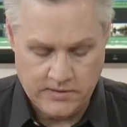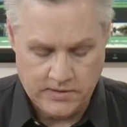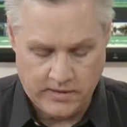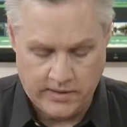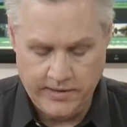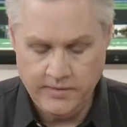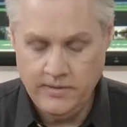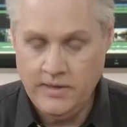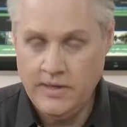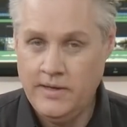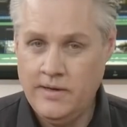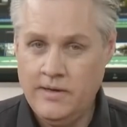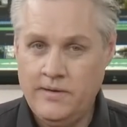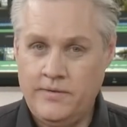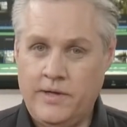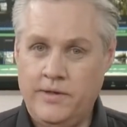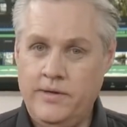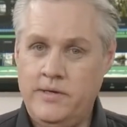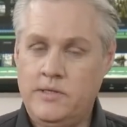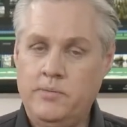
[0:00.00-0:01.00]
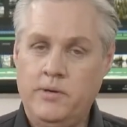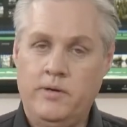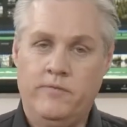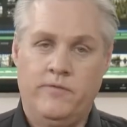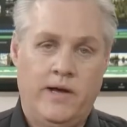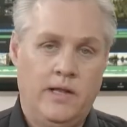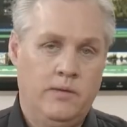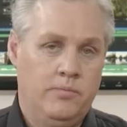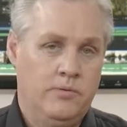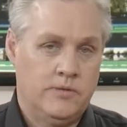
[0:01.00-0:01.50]
exciting. Now these will be
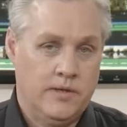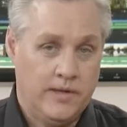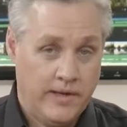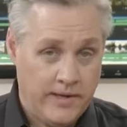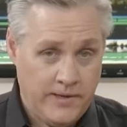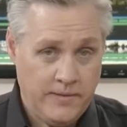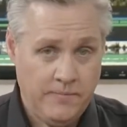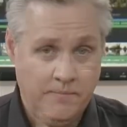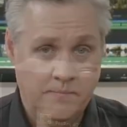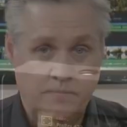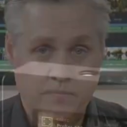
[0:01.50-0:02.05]
available today.